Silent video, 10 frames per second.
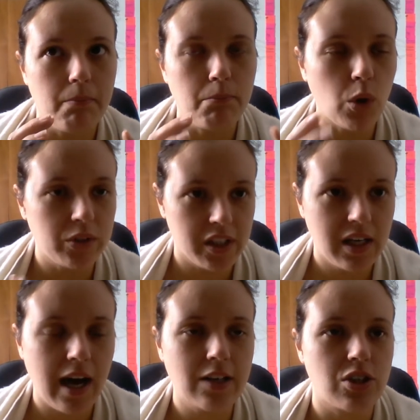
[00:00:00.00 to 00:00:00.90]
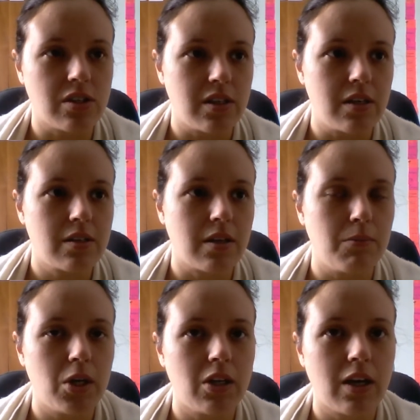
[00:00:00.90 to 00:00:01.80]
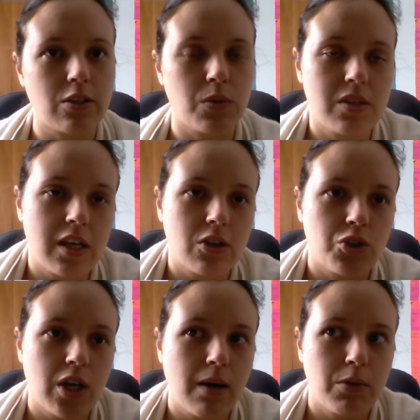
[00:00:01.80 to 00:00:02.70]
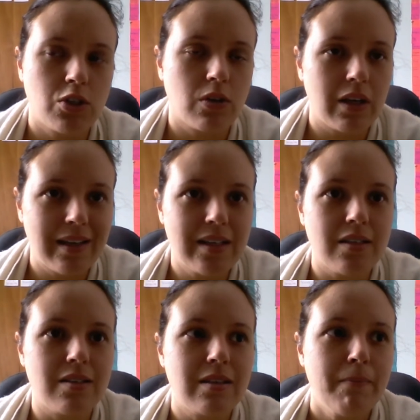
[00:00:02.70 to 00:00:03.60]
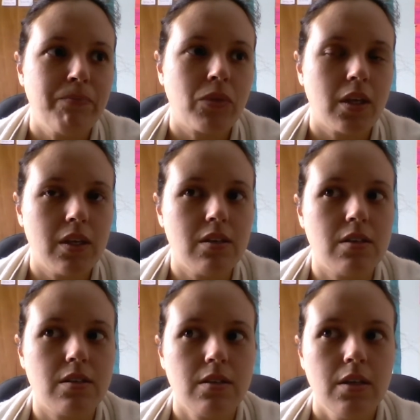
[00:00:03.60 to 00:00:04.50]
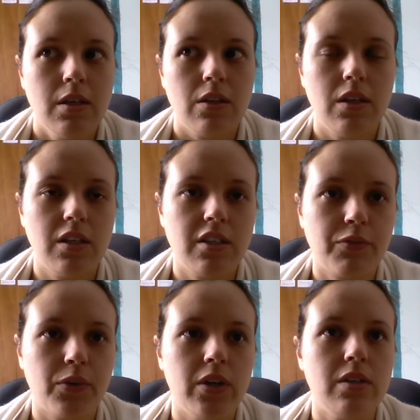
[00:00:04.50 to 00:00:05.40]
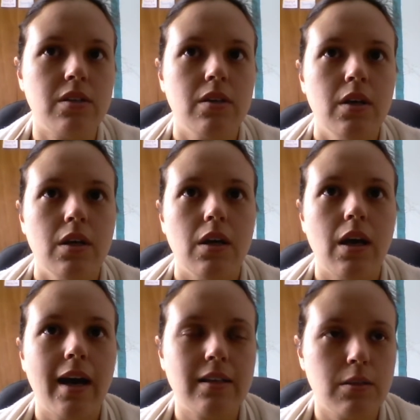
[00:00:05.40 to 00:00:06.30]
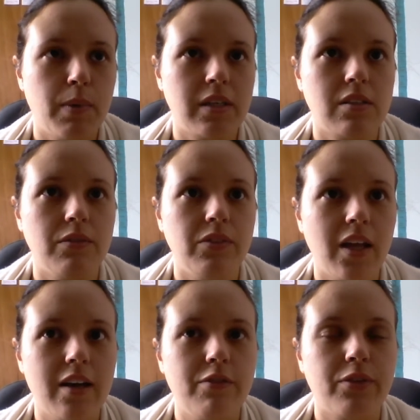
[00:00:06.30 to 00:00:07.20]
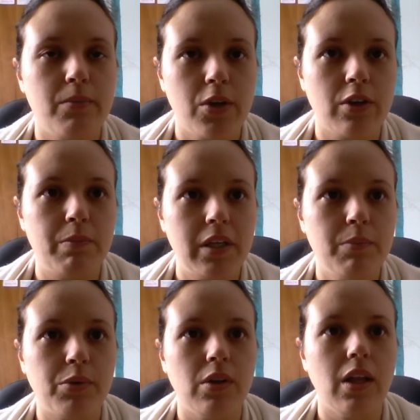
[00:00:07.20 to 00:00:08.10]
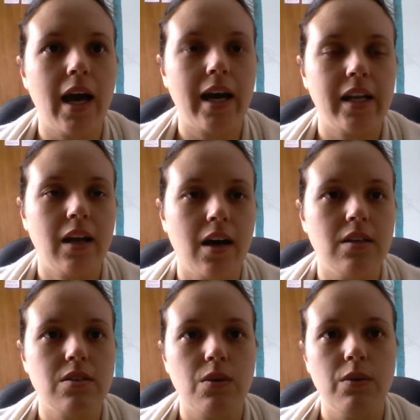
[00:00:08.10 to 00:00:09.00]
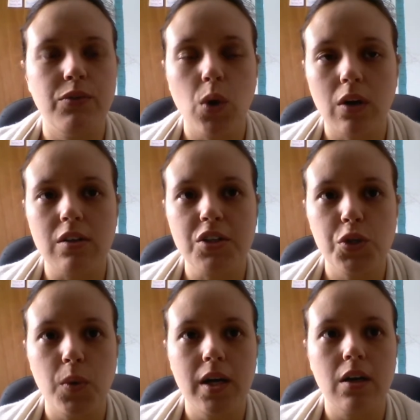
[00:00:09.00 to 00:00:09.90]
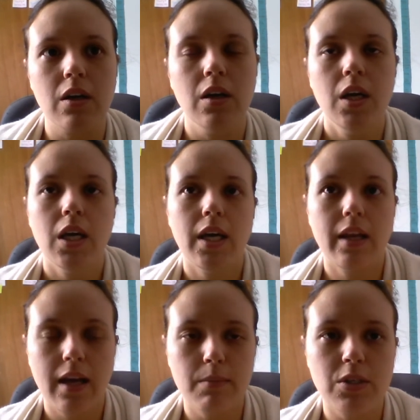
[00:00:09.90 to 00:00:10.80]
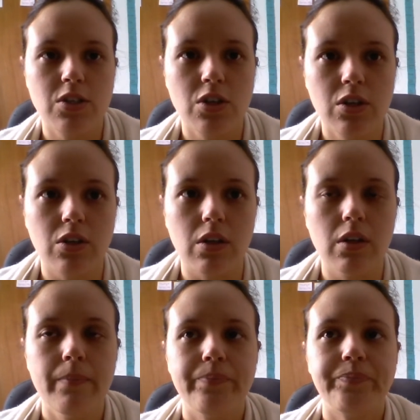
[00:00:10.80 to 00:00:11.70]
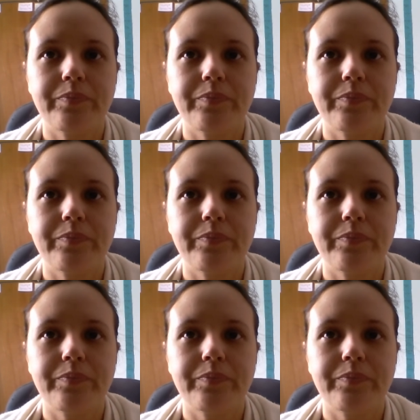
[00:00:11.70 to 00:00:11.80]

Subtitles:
molded consciousness. I mean, that's what sacred geometry is the different aspects of life from other people adding on. So if you're a square and I'm a circle,